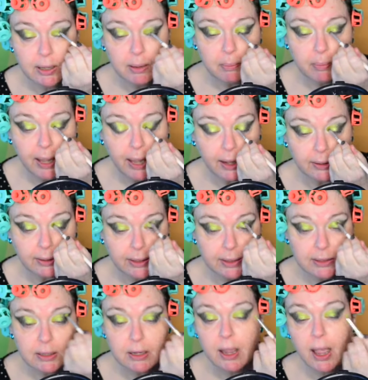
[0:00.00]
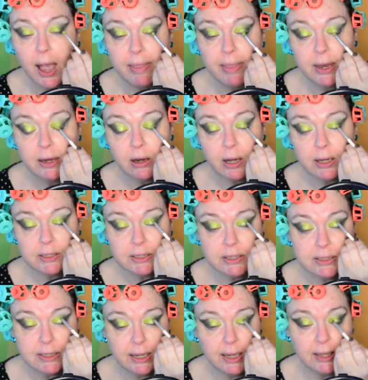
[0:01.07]
palette. And then, not to
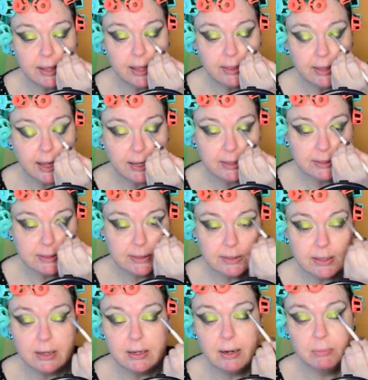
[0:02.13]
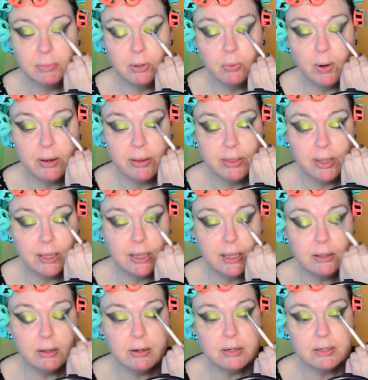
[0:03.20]
say that that's the #1 thing
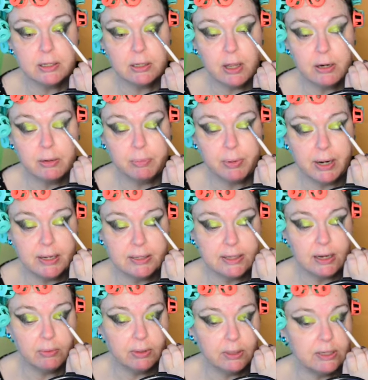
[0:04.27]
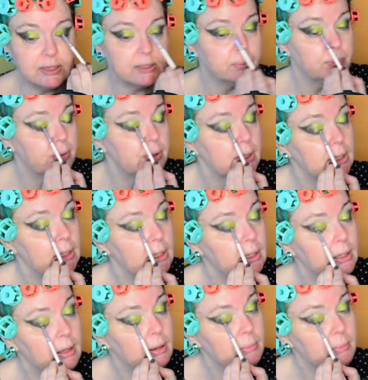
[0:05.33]
either. There's a lot of brands that release some pretty